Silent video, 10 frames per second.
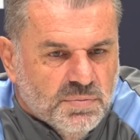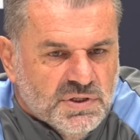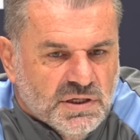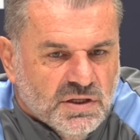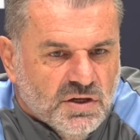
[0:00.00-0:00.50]

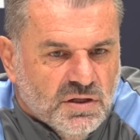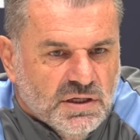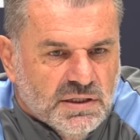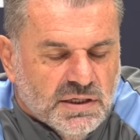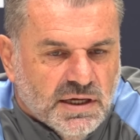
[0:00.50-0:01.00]
particularly
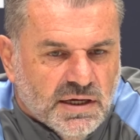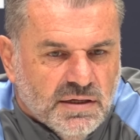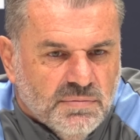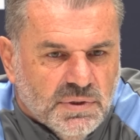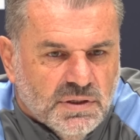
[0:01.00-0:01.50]
early in the
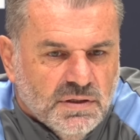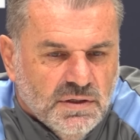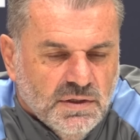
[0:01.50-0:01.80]
game, but.